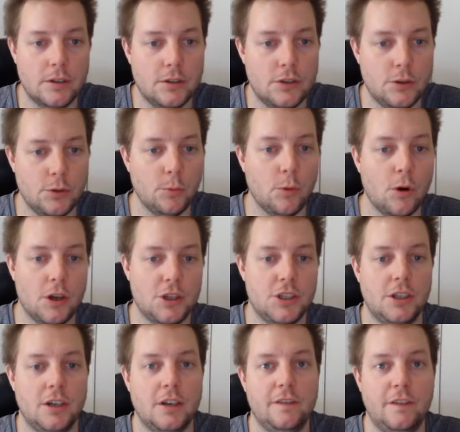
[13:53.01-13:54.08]
to
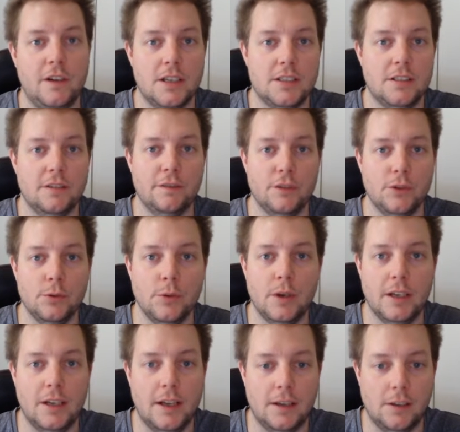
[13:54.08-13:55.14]
Wireshark for us to view
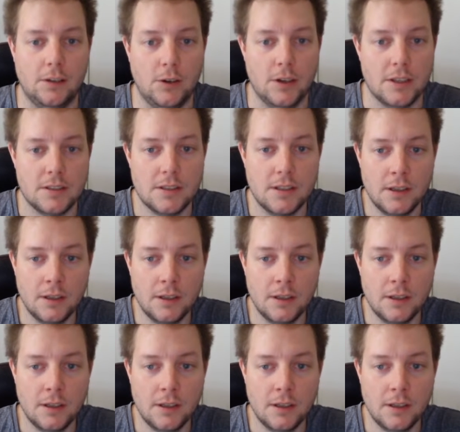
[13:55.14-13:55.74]
and analyze.